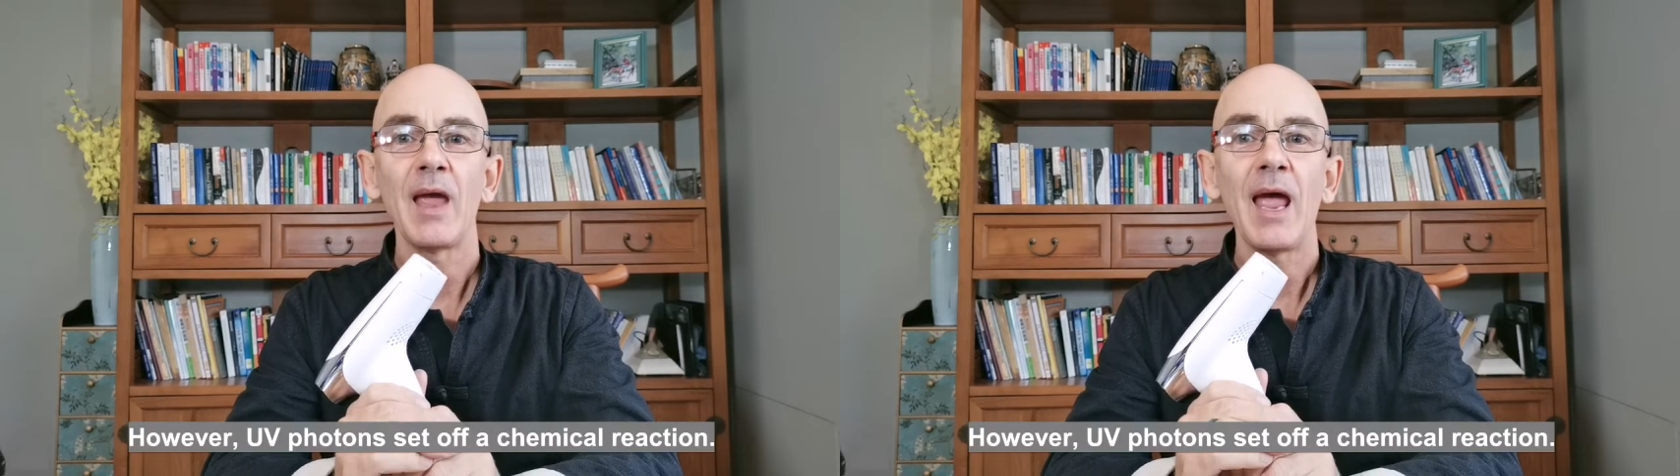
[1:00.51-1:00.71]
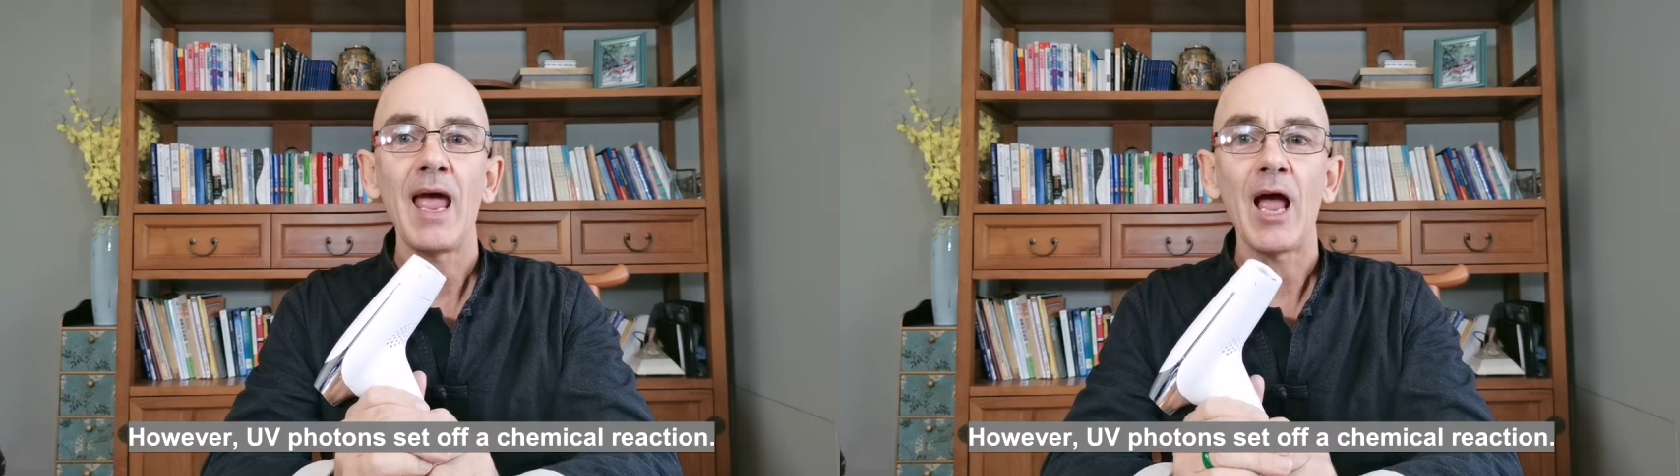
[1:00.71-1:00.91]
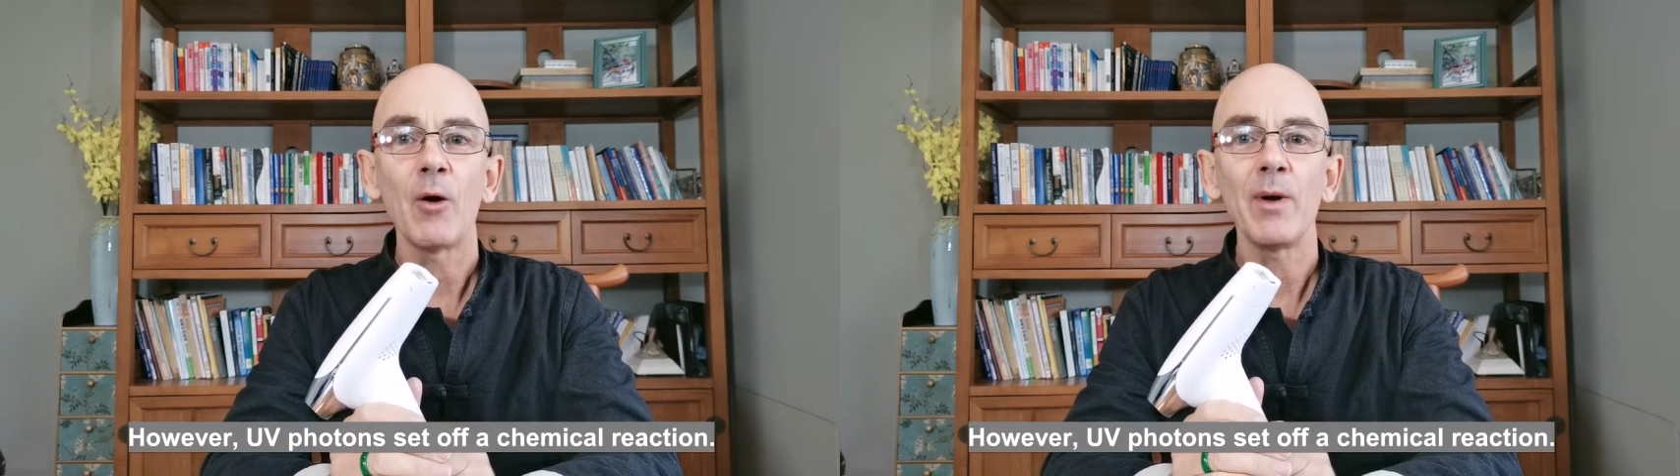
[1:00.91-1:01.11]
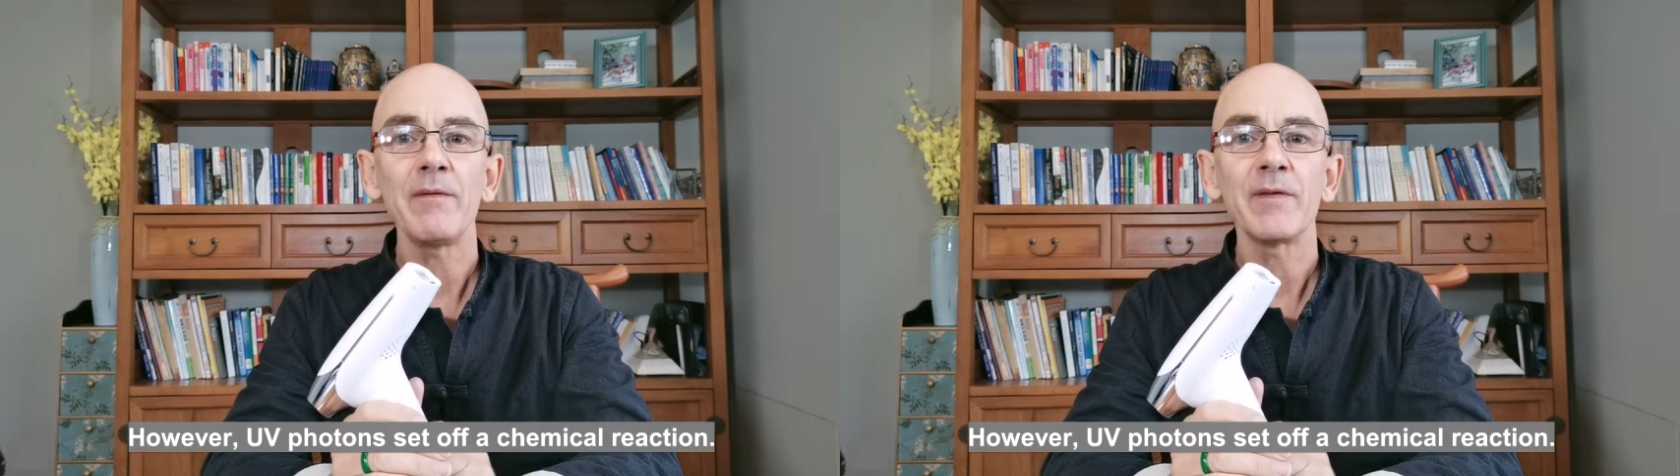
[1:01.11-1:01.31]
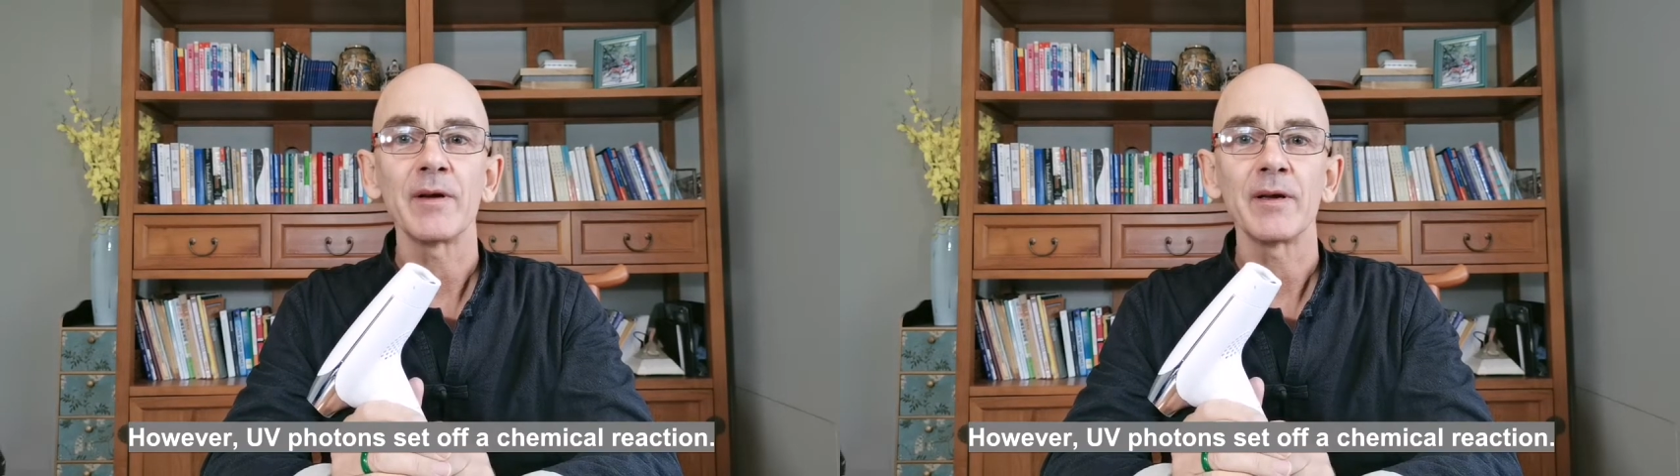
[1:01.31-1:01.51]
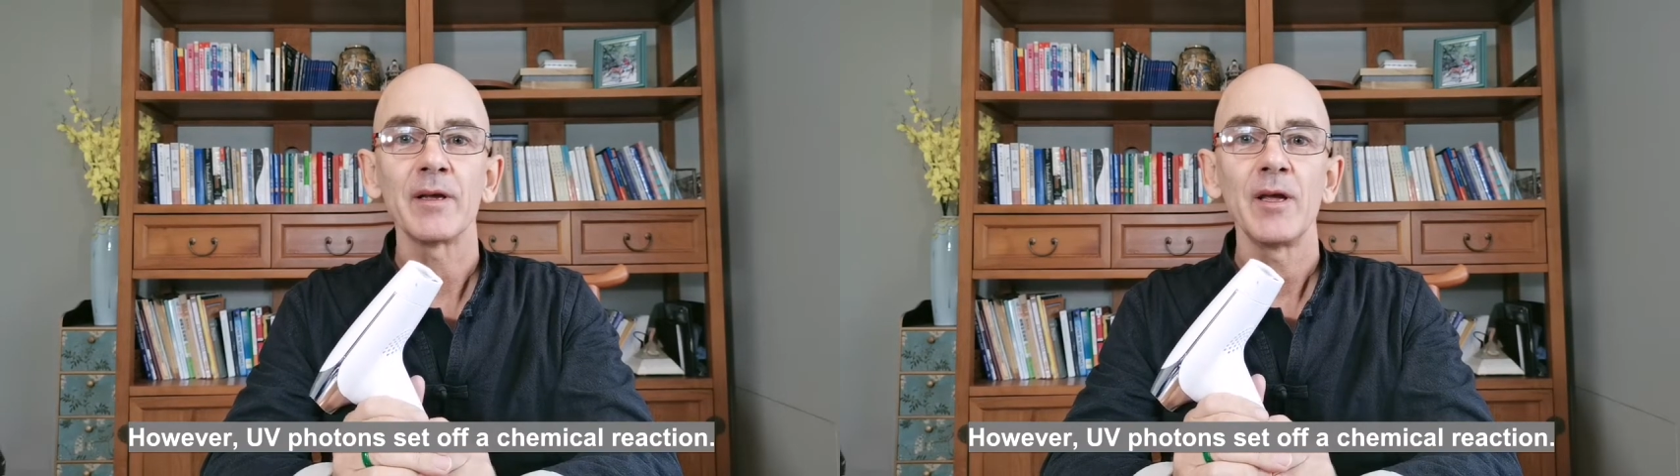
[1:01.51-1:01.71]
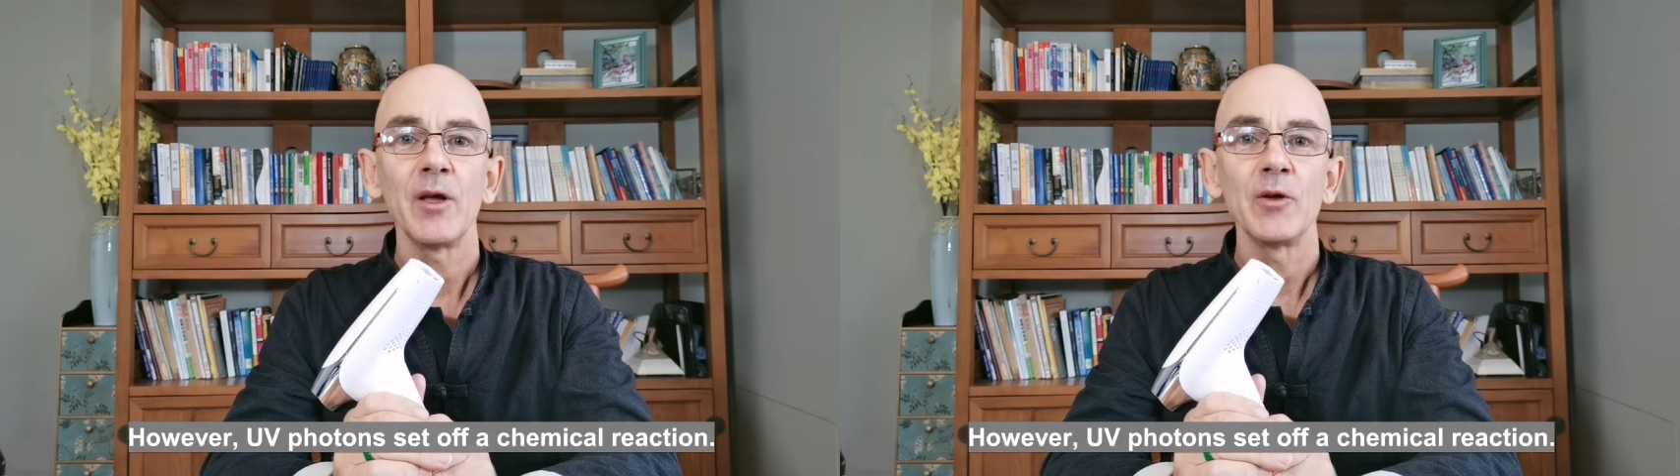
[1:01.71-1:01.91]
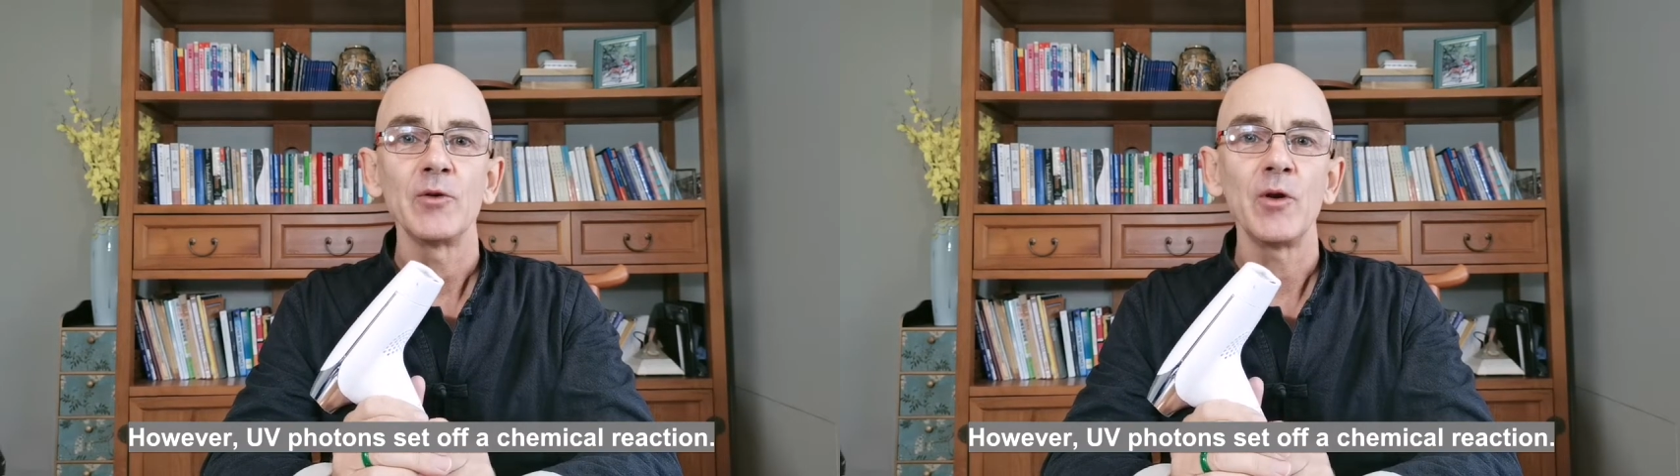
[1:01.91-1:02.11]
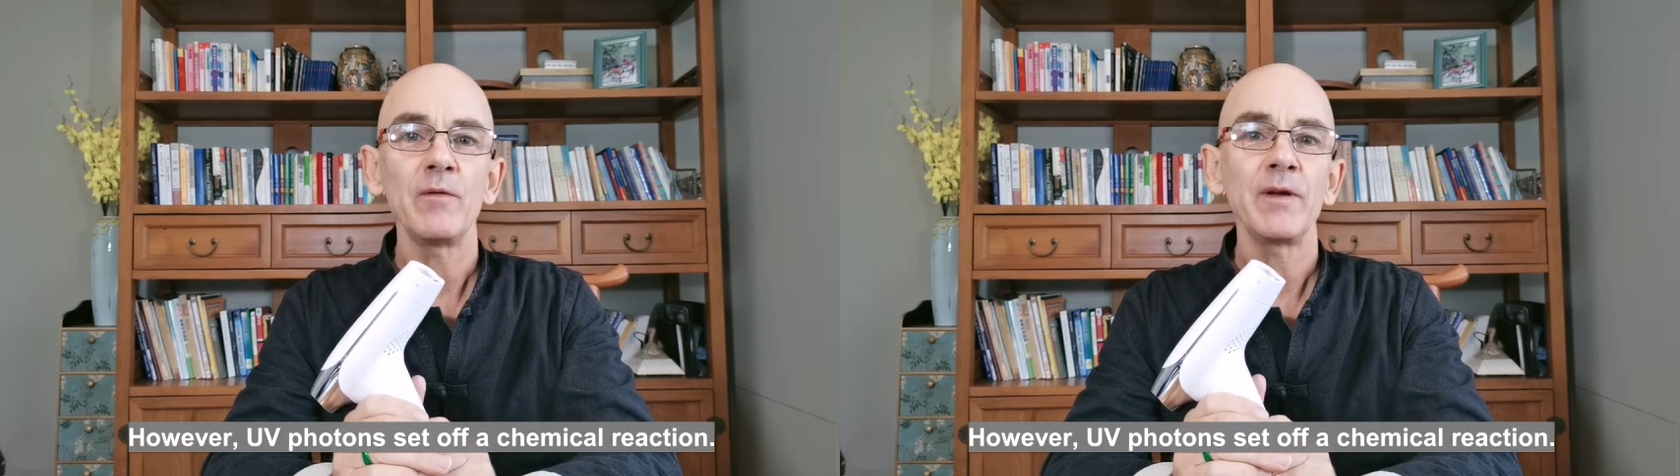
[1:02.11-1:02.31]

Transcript: However, U V